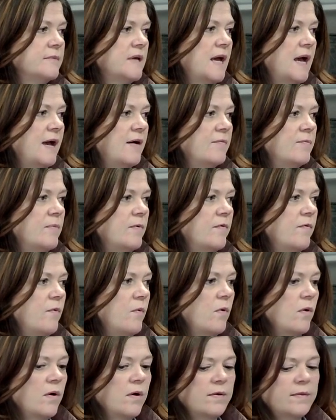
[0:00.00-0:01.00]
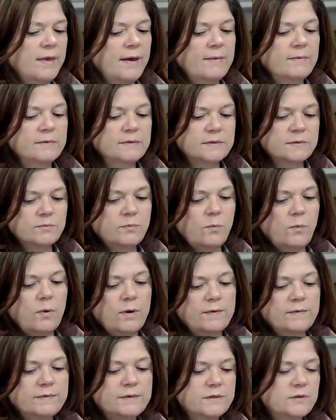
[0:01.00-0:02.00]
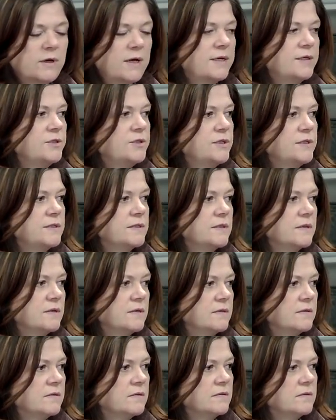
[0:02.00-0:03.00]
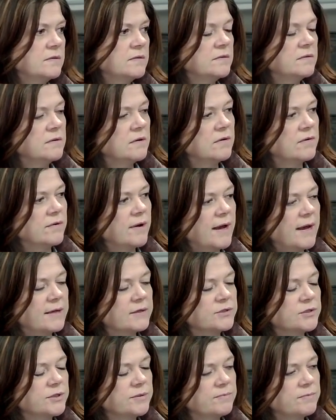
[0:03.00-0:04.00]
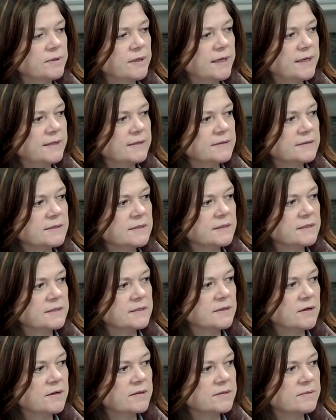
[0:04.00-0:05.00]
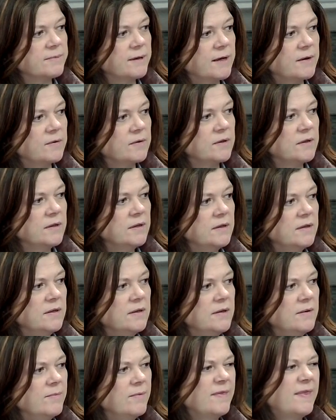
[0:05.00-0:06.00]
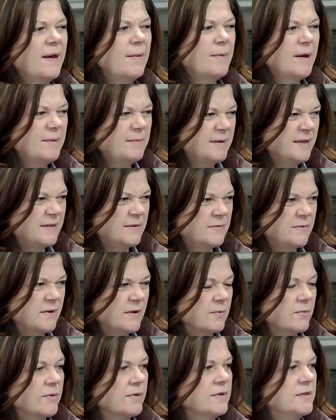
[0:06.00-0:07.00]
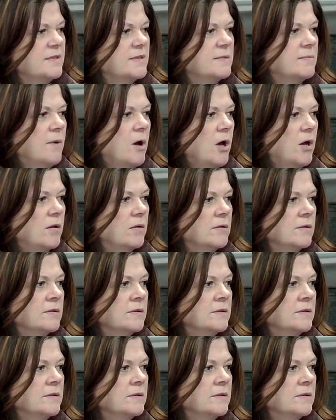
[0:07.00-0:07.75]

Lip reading: have before, that was one of the strategies that it, or action plans that it talked about. But that might be a really small.